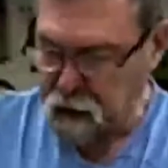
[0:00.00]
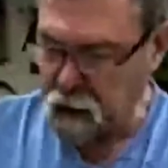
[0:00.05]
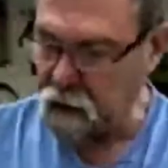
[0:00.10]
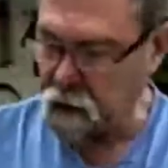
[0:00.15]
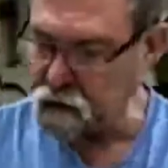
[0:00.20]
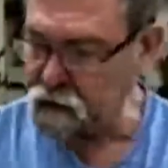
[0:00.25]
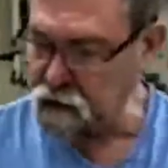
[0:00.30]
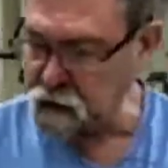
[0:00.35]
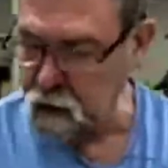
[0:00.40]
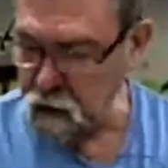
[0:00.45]

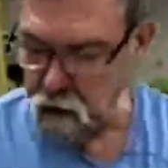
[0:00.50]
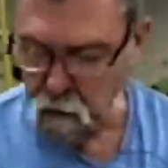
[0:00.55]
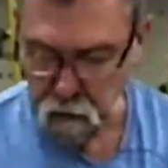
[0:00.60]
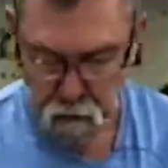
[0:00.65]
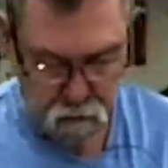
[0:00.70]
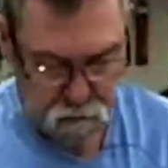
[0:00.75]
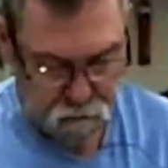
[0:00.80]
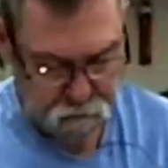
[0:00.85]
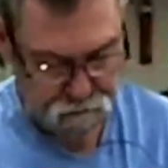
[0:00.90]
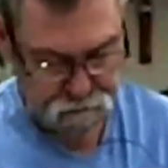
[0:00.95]
Now I was
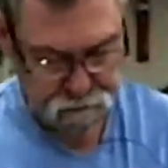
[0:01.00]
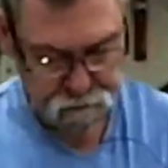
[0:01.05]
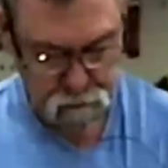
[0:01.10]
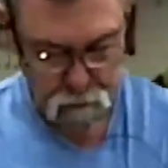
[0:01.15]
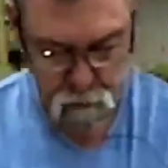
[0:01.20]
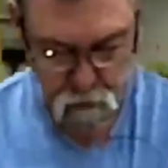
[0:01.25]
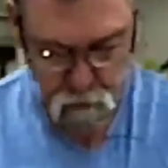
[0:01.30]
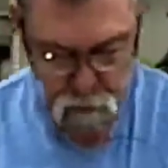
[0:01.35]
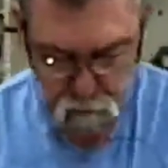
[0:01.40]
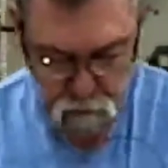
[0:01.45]
told
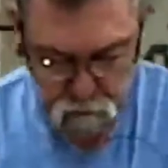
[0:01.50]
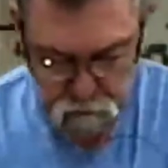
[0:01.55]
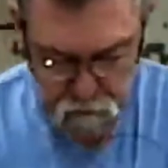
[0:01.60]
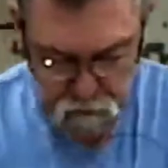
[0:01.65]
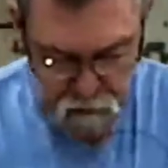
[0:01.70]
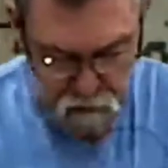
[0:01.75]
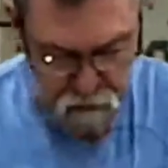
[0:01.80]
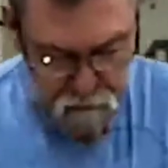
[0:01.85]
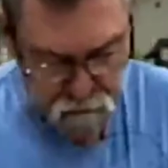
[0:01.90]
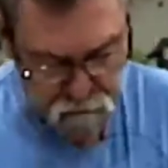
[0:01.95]

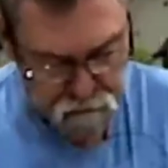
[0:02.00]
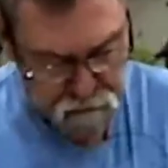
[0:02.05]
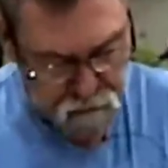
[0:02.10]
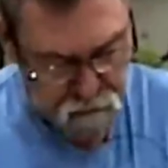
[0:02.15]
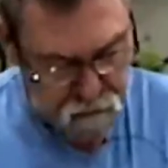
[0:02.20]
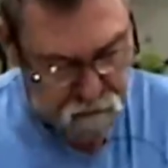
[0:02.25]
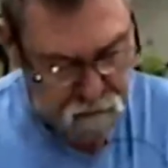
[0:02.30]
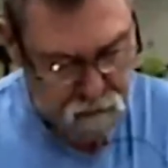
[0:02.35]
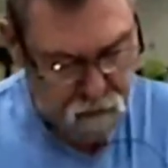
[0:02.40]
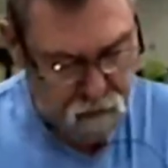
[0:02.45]

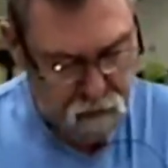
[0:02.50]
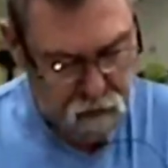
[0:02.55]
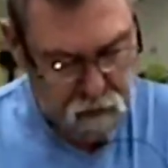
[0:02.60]
that